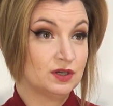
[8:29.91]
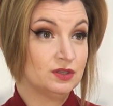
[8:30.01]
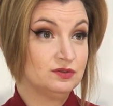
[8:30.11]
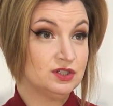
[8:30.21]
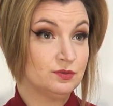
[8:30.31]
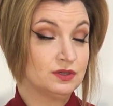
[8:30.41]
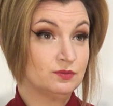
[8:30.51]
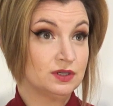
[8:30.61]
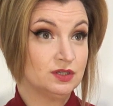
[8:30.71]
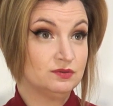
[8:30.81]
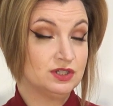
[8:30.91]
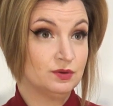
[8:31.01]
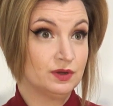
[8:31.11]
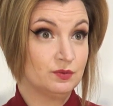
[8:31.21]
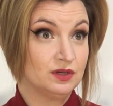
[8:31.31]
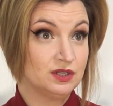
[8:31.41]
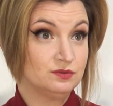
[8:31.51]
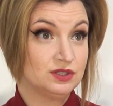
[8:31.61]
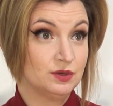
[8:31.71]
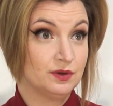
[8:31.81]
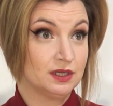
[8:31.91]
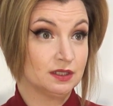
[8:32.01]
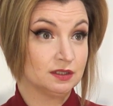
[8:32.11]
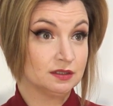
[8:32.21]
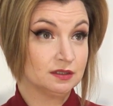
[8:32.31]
What are you doing? What are you doing? What are you doing?